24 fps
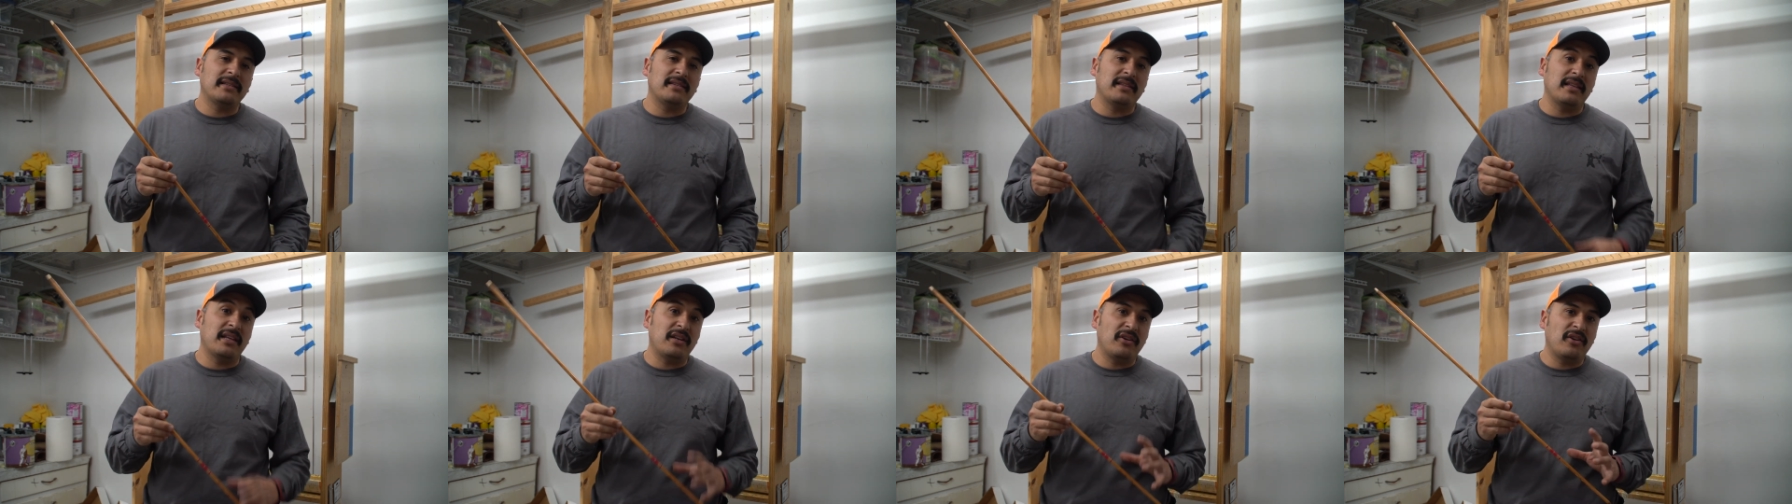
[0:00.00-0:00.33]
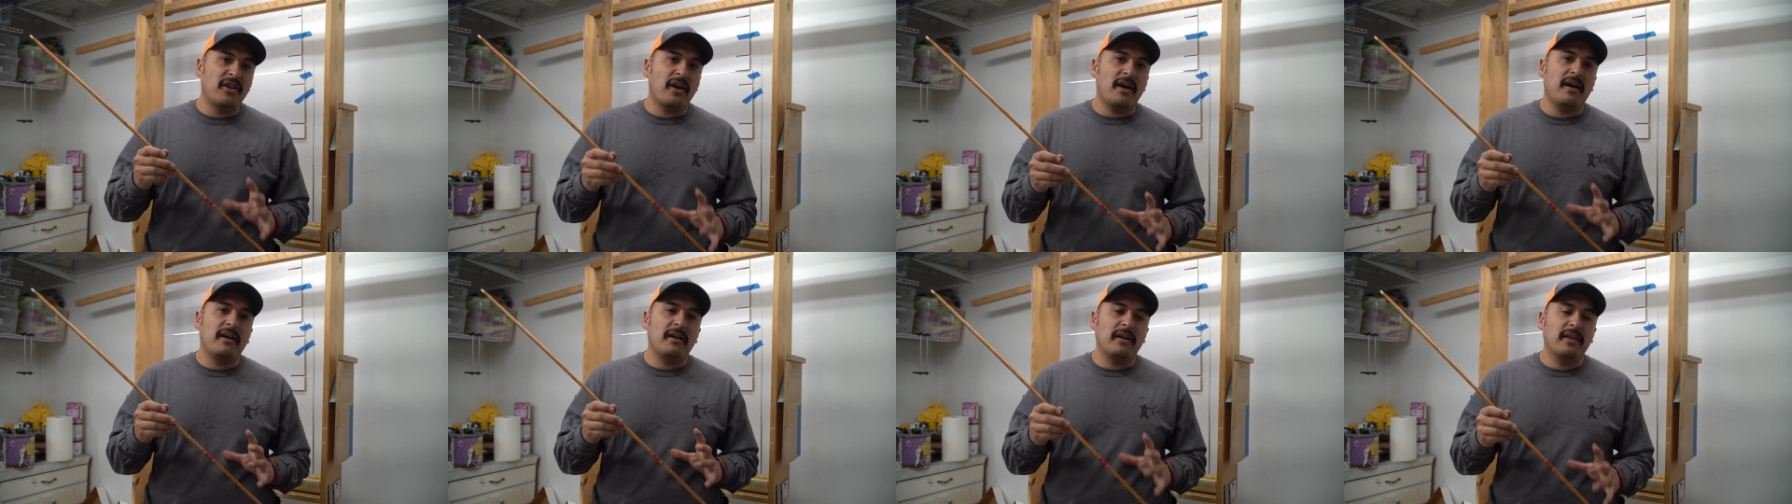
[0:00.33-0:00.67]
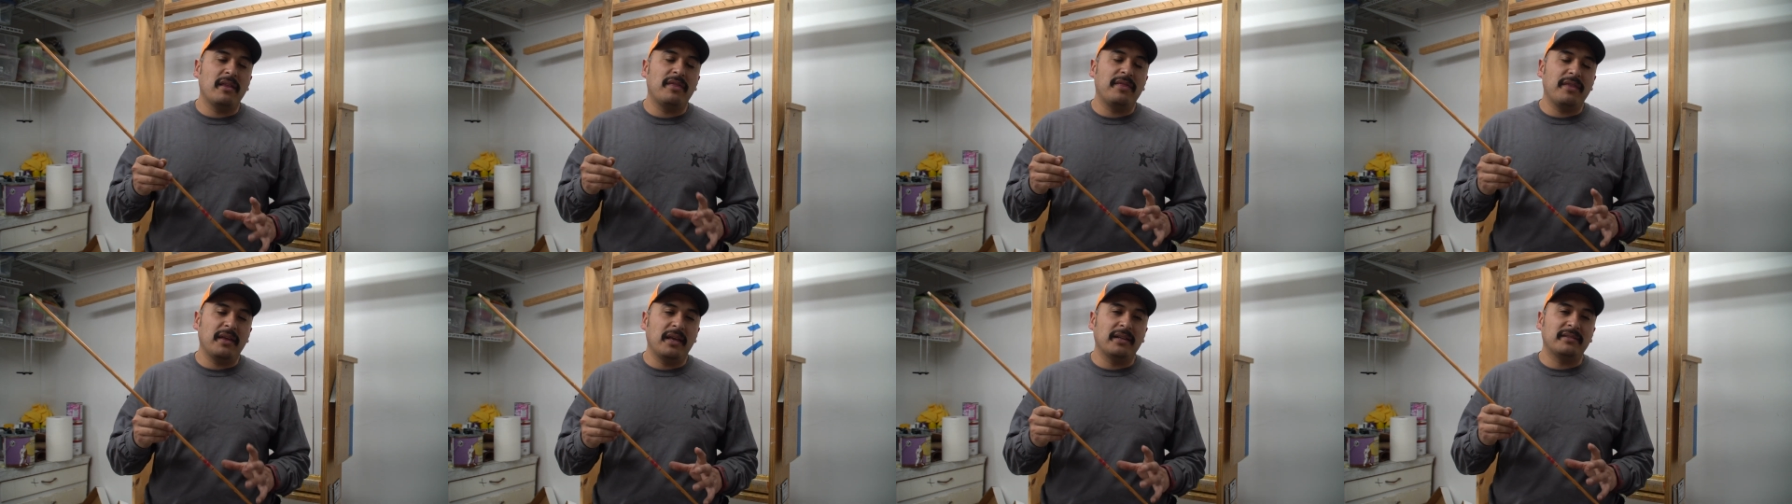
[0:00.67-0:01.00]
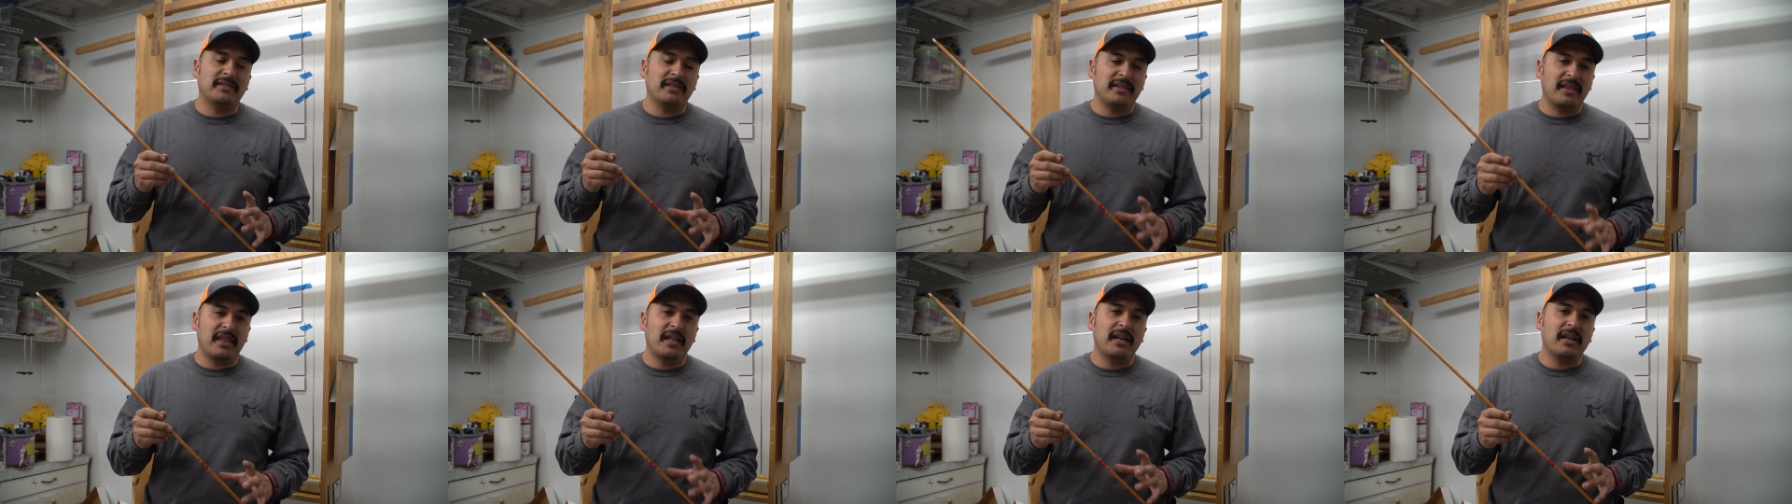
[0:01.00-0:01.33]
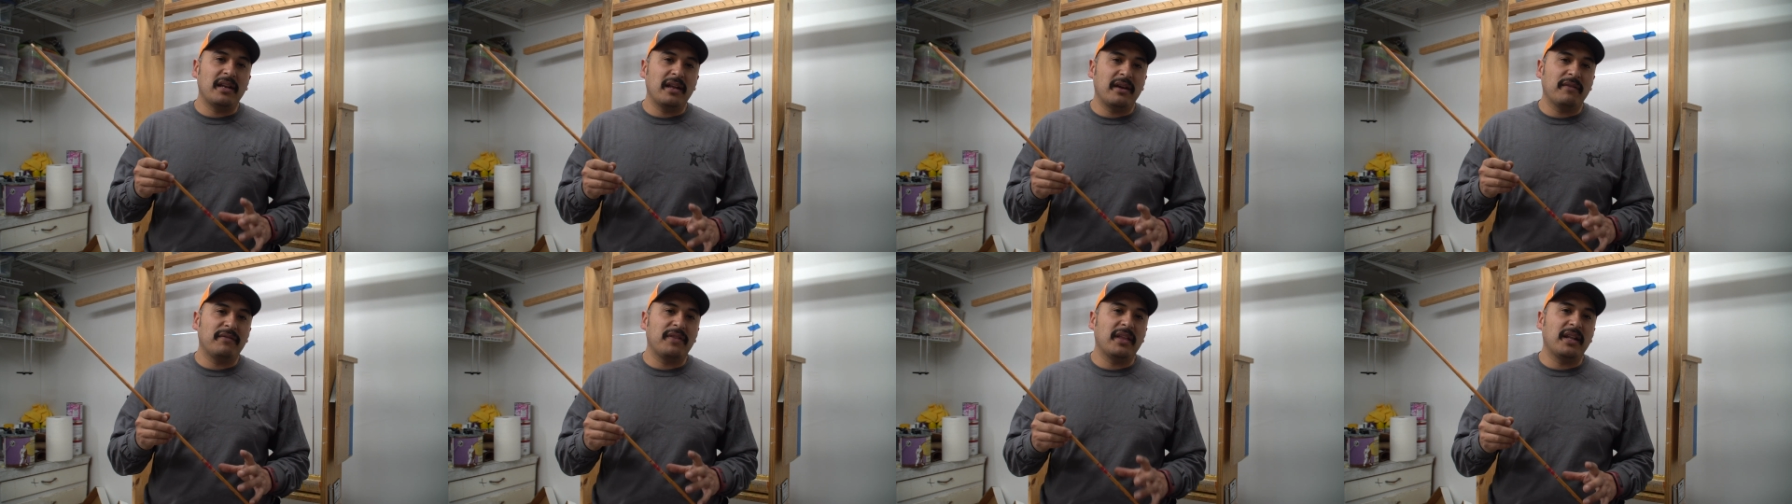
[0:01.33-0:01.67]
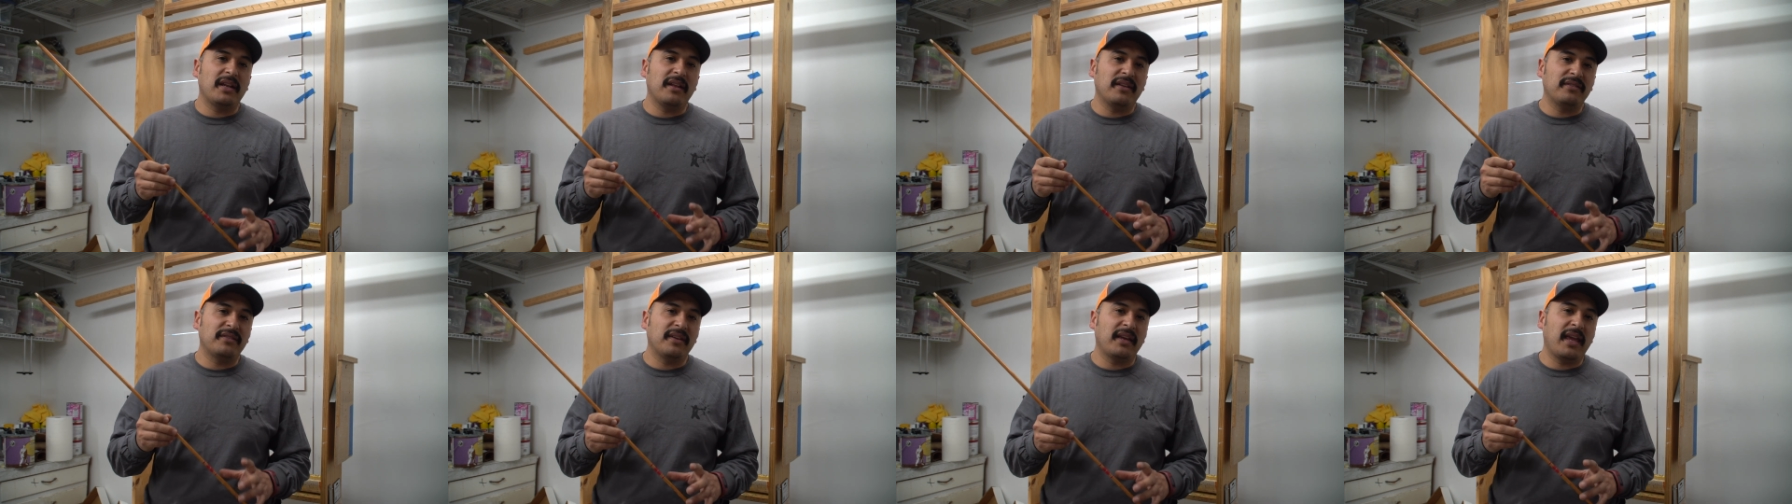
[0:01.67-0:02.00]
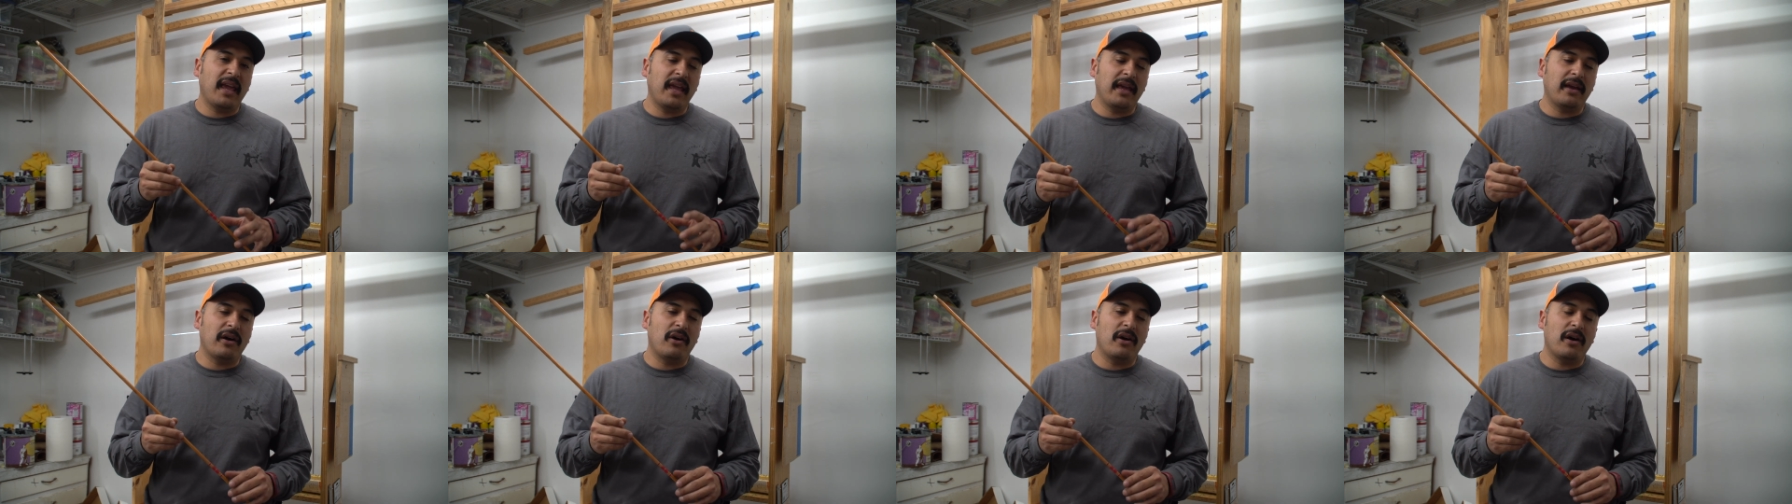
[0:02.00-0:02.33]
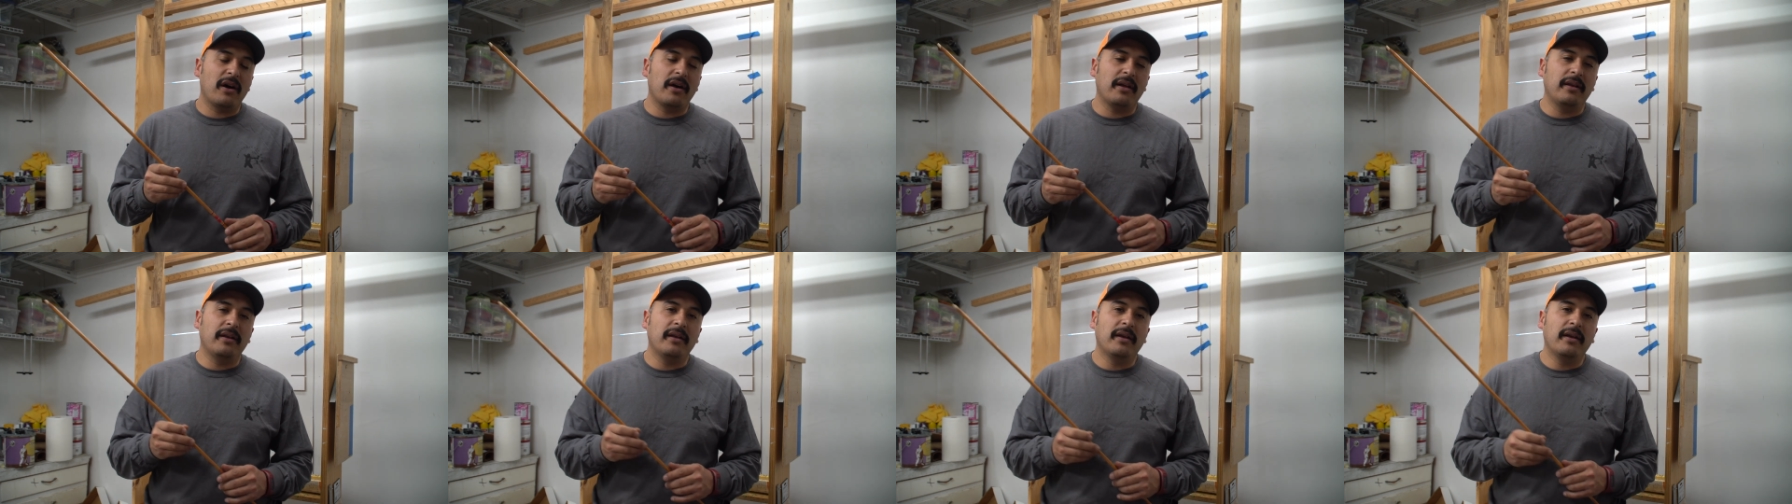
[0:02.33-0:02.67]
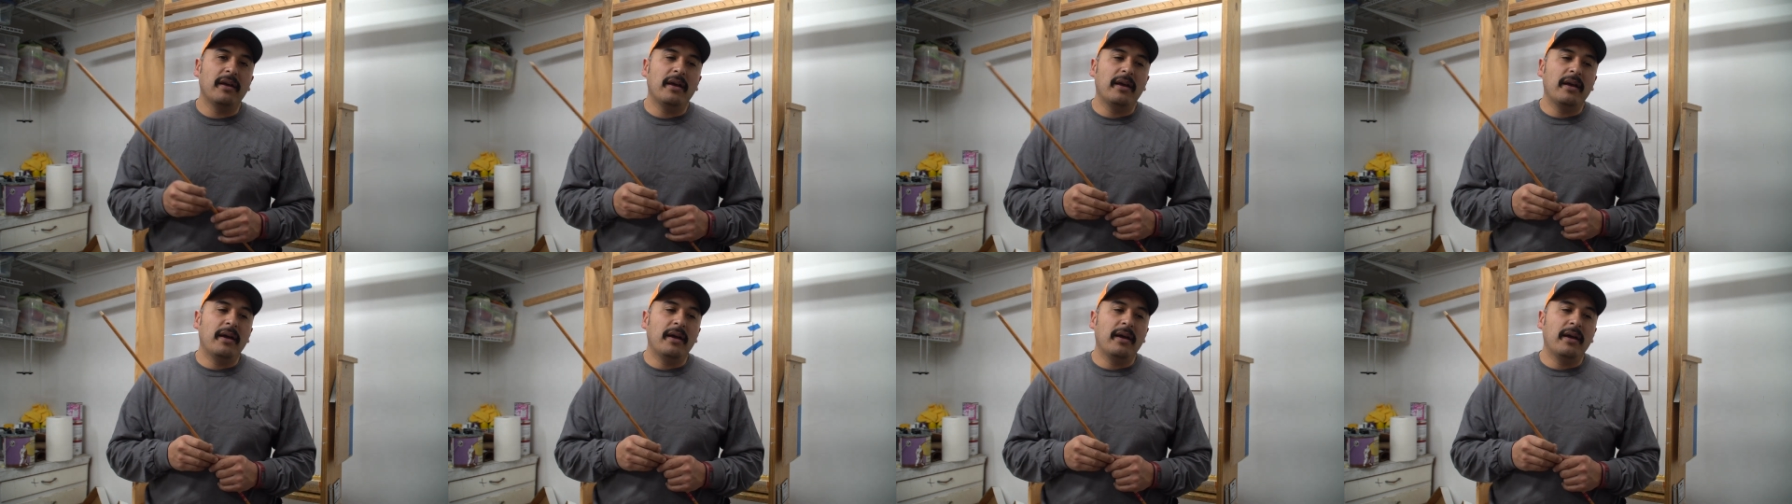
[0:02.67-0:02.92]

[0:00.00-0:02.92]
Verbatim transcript: It's thin, enough, it's thin enough that it doesn't cake on.